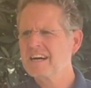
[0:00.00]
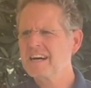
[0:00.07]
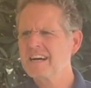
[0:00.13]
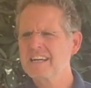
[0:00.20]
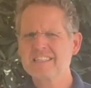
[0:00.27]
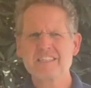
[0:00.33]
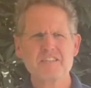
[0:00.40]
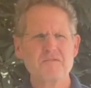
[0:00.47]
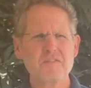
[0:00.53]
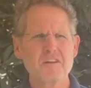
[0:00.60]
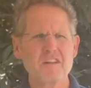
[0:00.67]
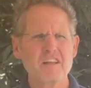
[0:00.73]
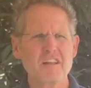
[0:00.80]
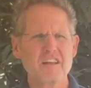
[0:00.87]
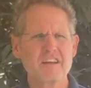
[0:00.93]
just
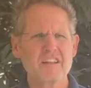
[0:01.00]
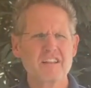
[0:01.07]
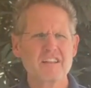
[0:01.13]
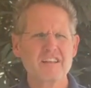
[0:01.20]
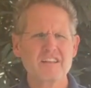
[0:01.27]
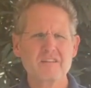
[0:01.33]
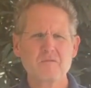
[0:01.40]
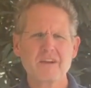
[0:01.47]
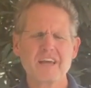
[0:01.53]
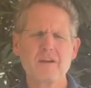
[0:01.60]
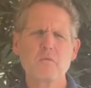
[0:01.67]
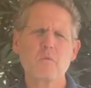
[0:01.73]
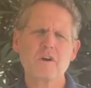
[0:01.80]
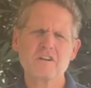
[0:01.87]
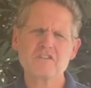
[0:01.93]
feel it kind
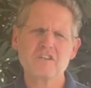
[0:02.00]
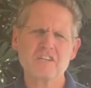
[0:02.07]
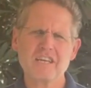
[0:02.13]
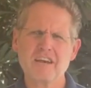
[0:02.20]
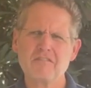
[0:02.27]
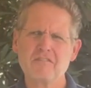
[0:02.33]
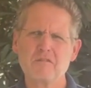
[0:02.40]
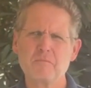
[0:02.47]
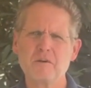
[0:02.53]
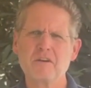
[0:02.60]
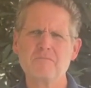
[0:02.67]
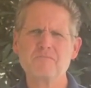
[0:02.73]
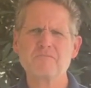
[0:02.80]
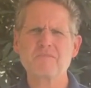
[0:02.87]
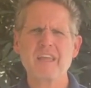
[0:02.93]
of wears you down a little bit.